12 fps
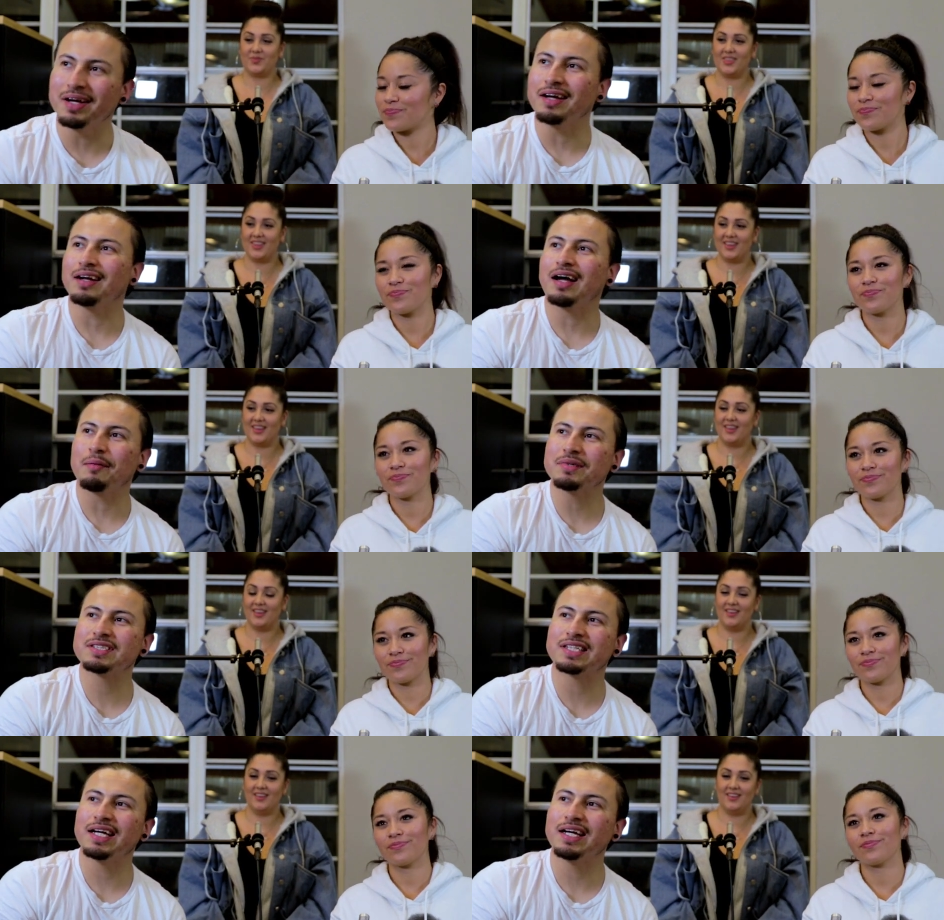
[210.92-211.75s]
Speaker 1: man. I'm
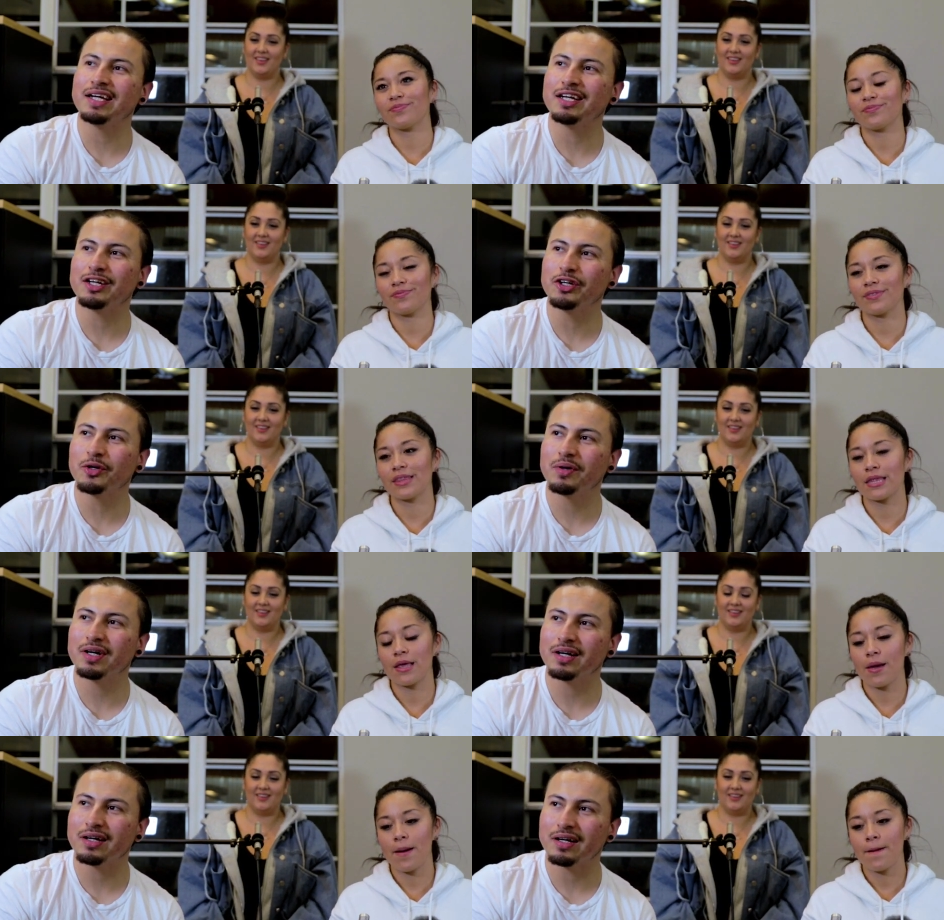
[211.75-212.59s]
gonna say, you know
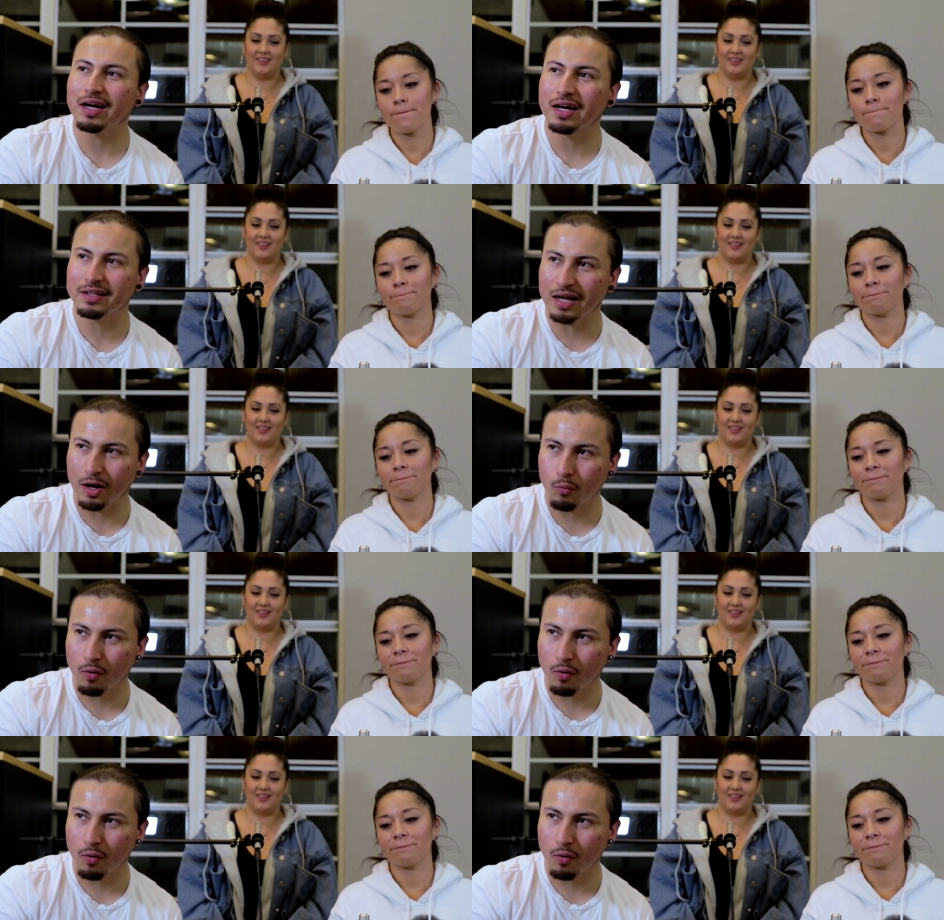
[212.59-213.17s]
what? I, I